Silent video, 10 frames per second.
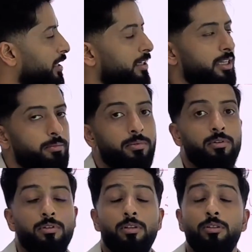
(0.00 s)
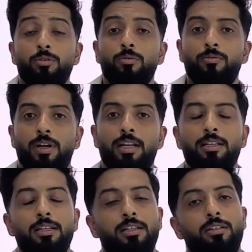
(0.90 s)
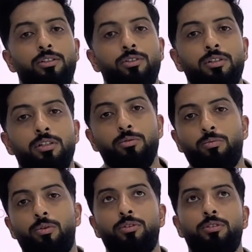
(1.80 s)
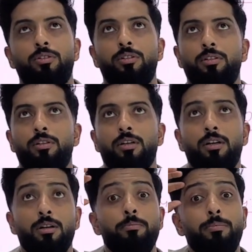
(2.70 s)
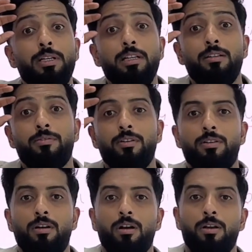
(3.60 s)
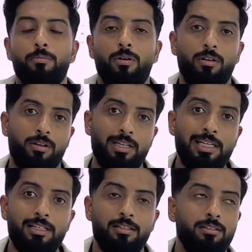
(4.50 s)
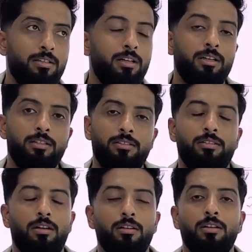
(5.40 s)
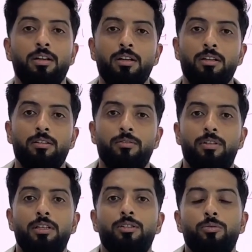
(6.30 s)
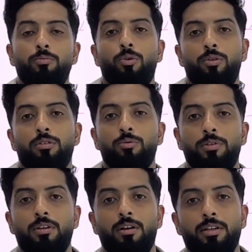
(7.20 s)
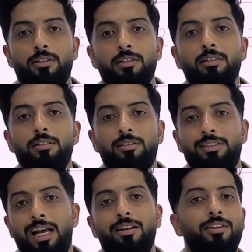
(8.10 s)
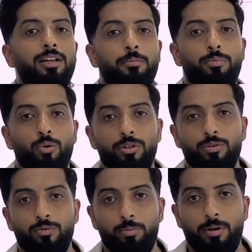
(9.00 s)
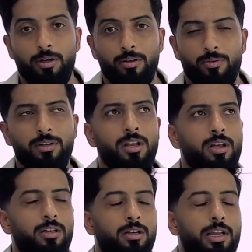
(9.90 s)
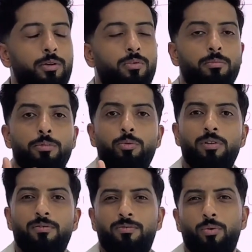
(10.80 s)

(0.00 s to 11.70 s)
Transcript: Nima? So Valley initially was a complete different target market. Eden, Sun, these products were targeting the salaried employees of Dubai, right? Anyone between